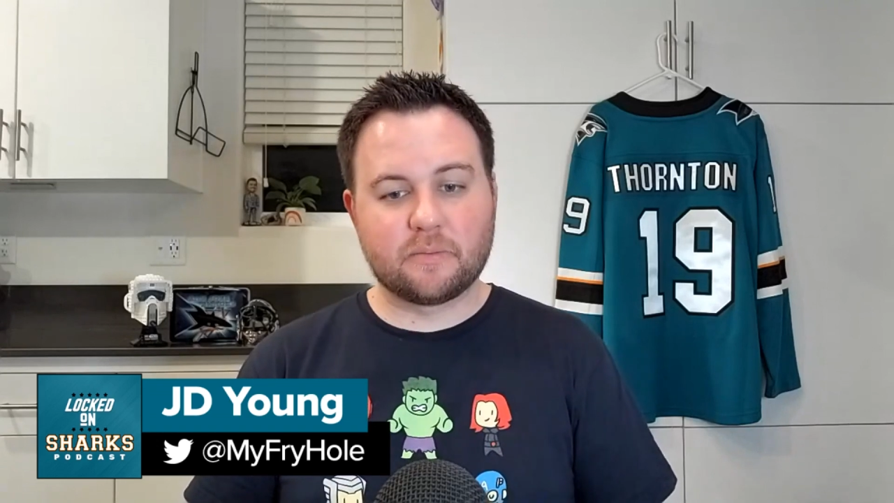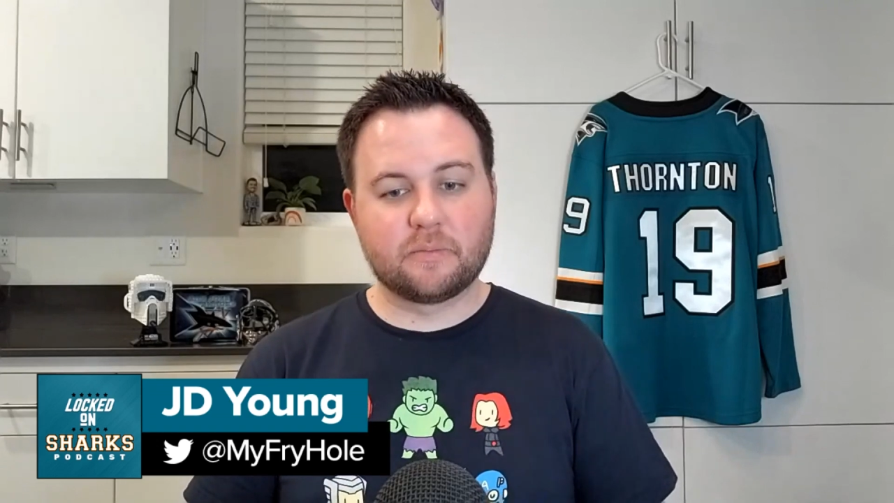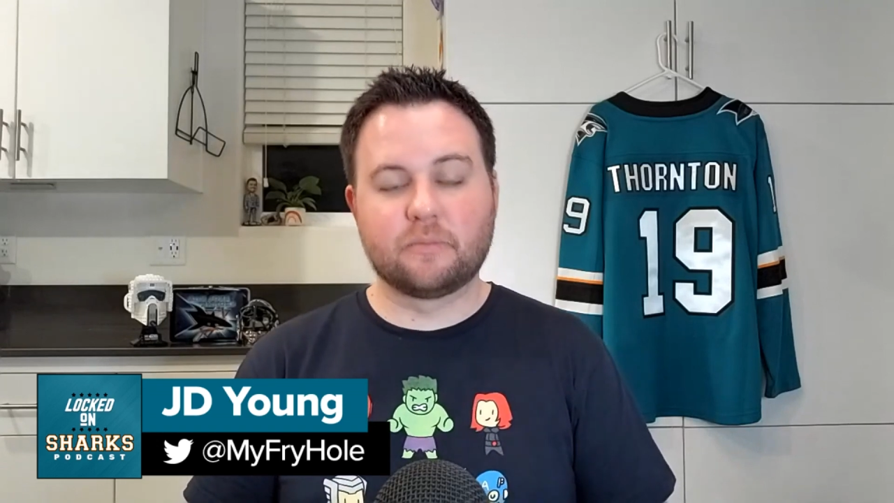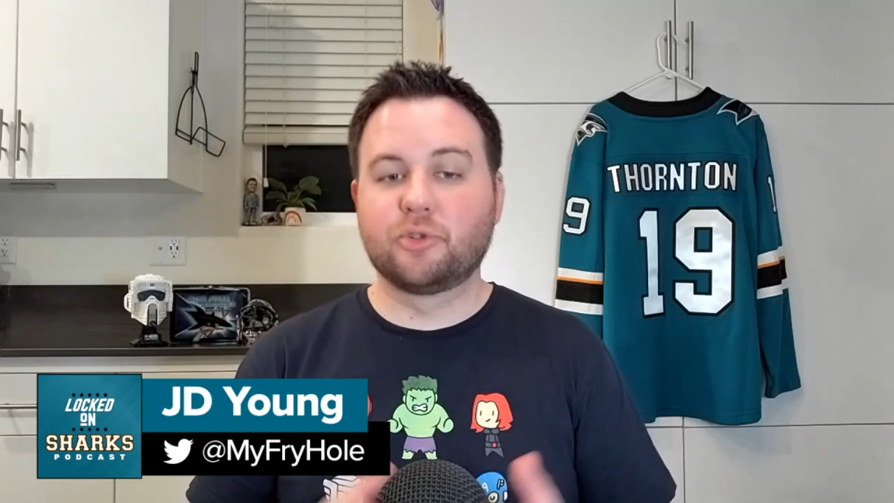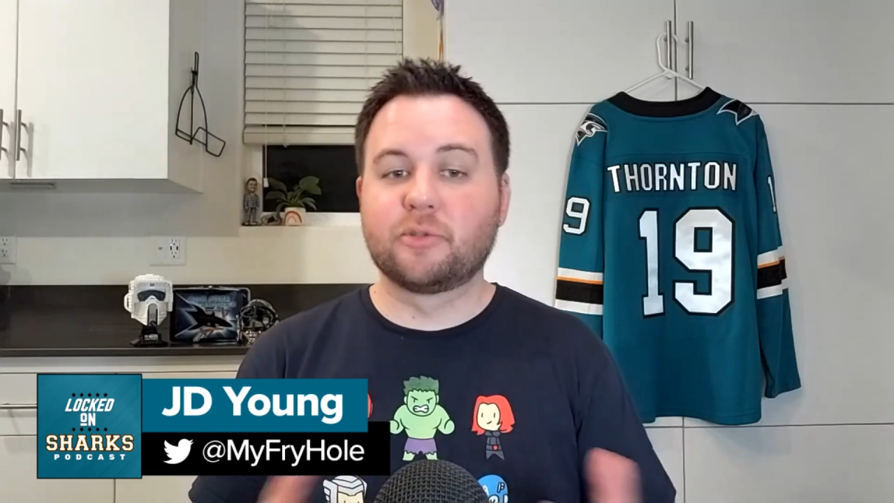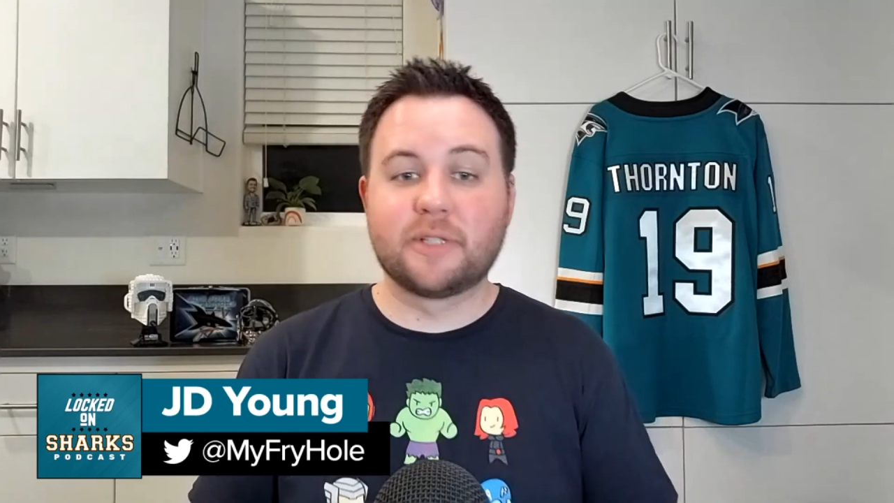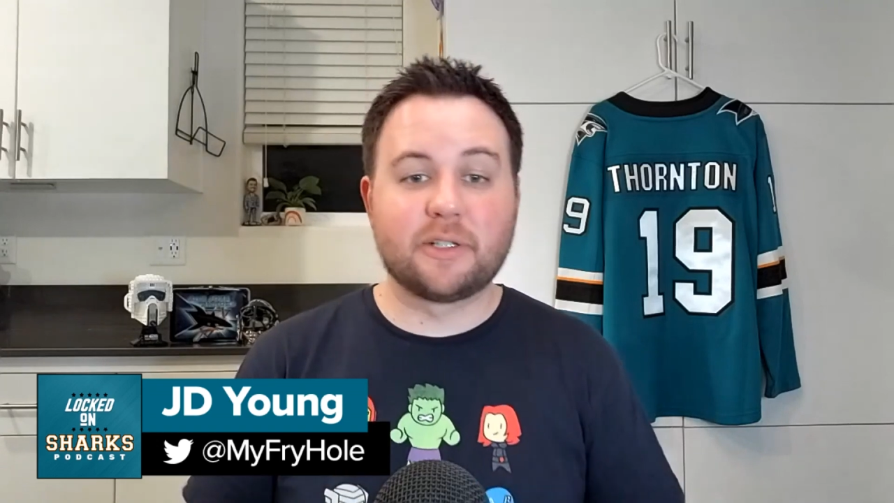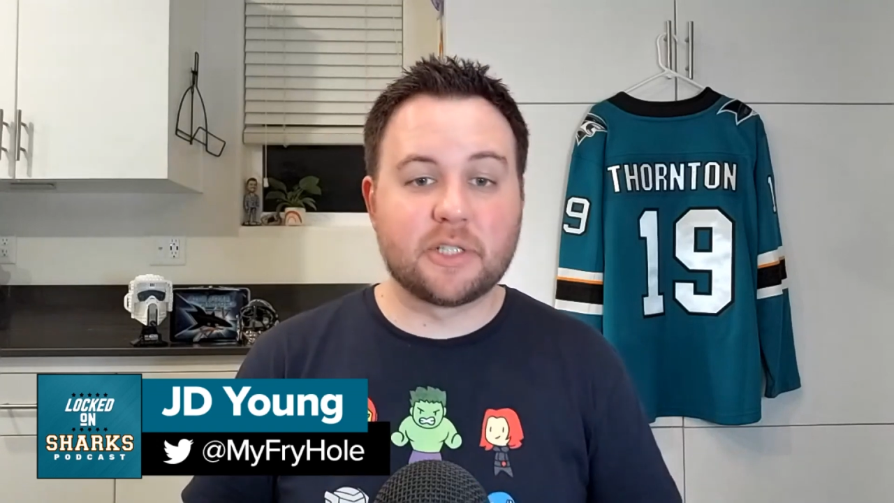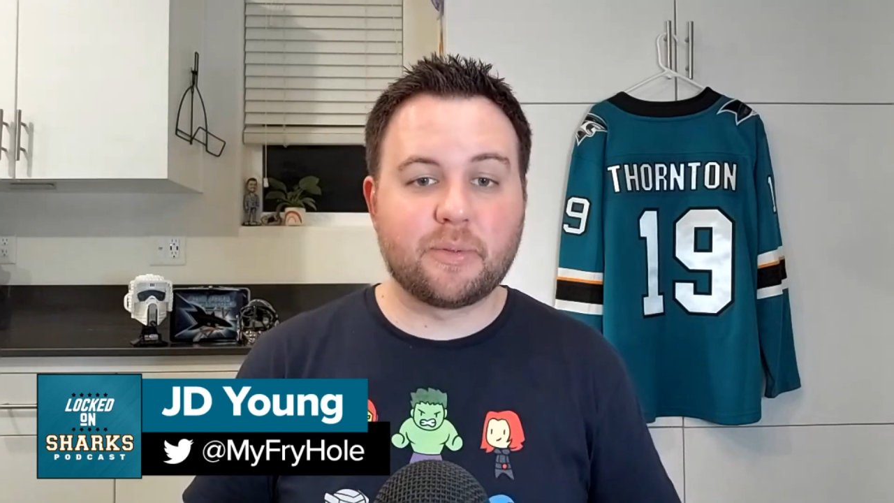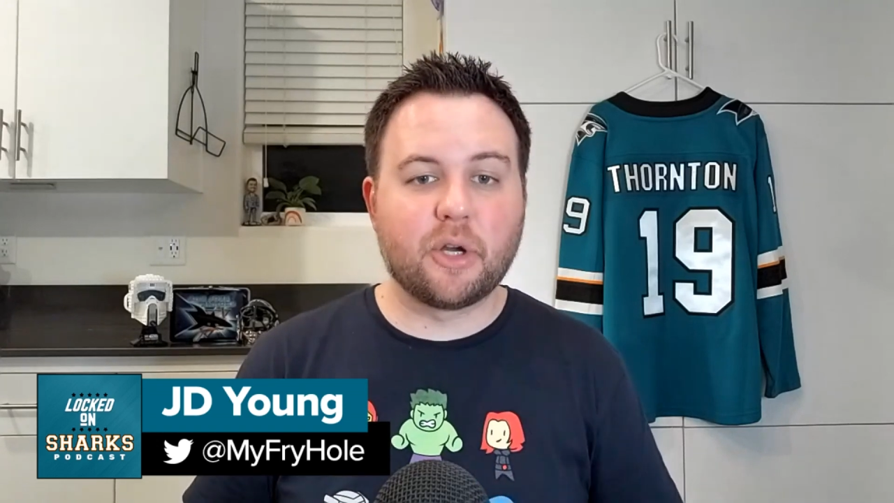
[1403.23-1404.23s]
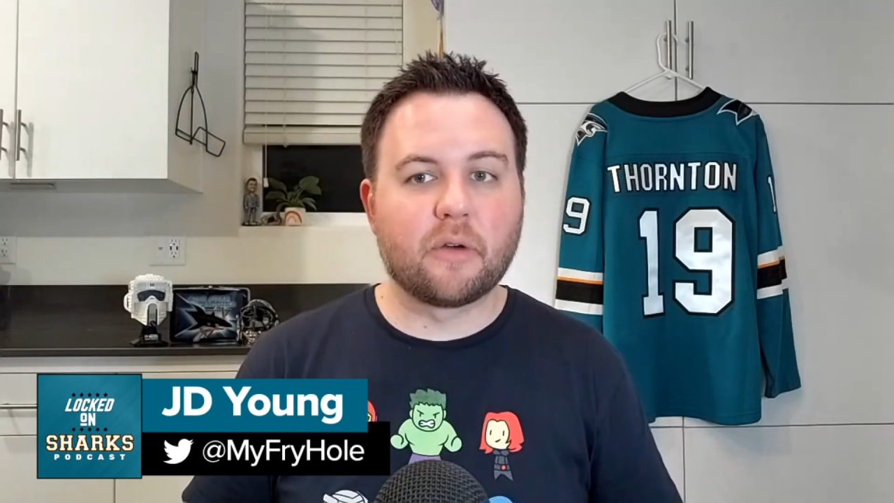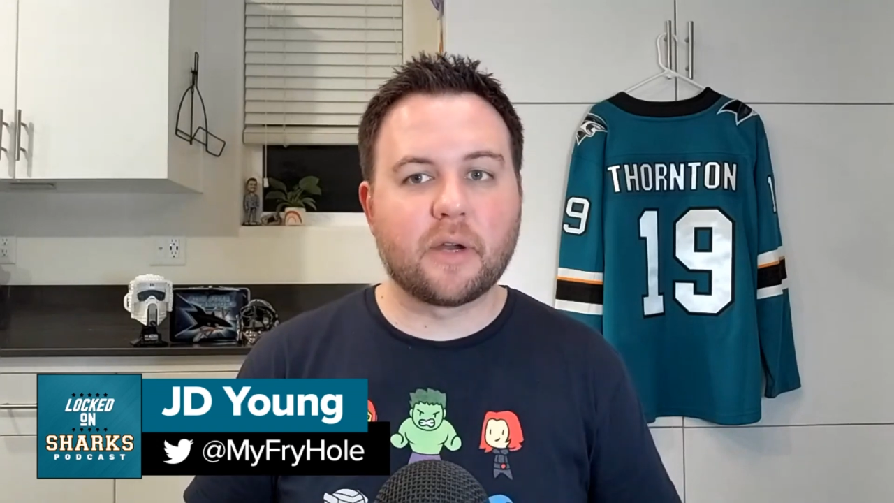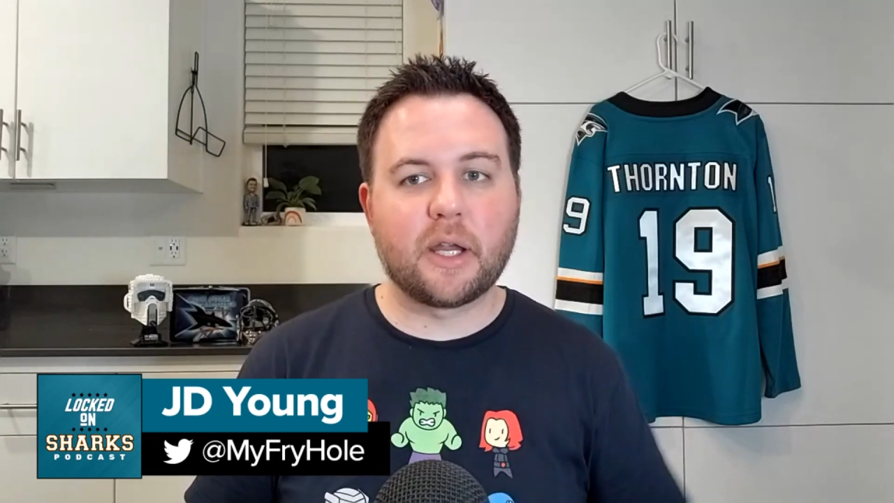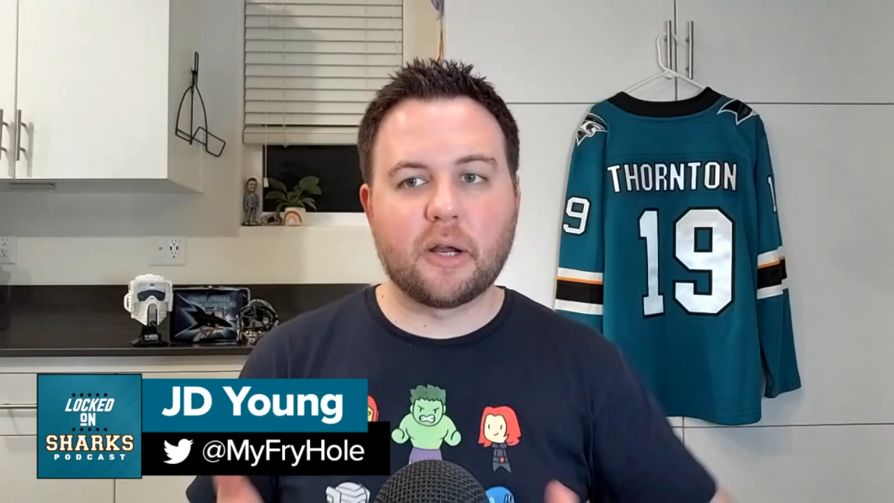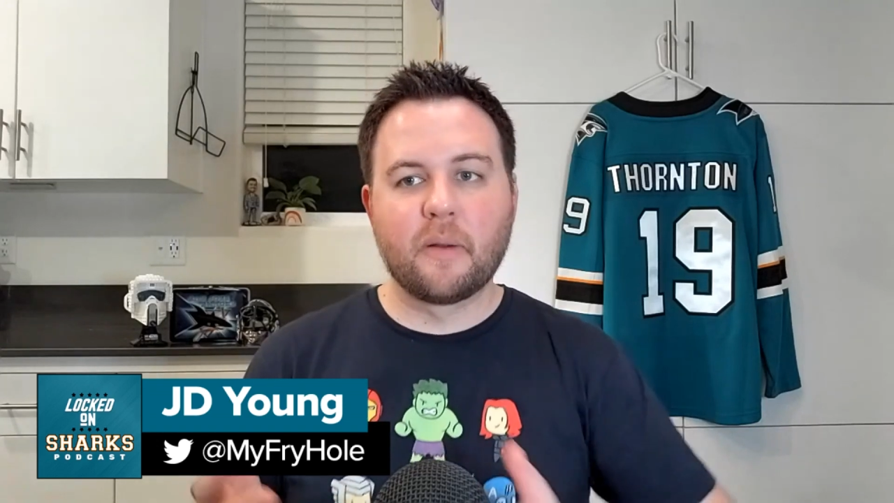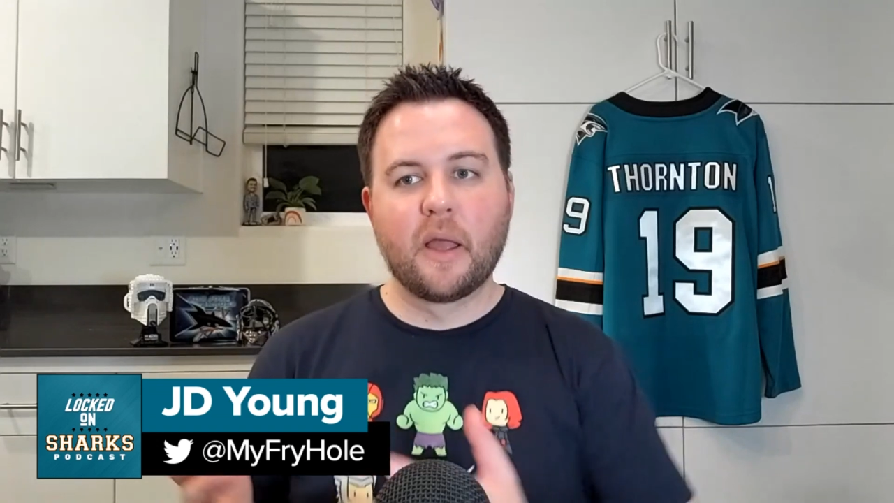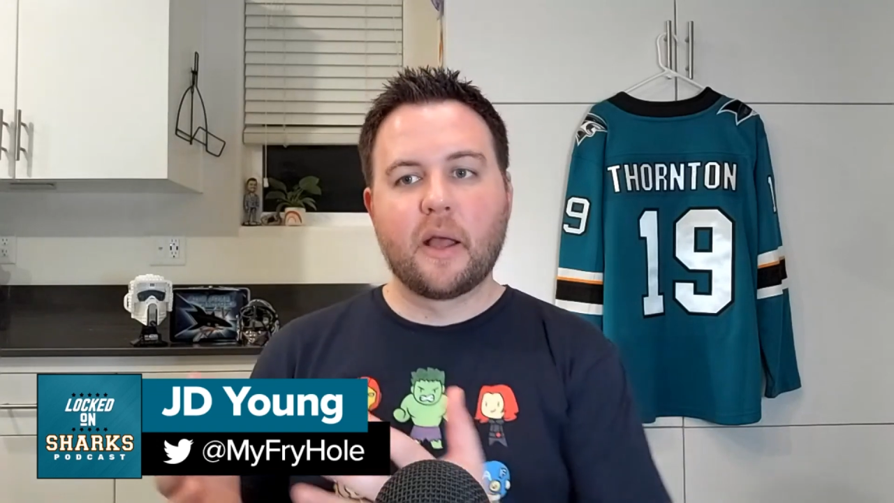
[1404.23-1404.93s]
Mukhamadillan to be over here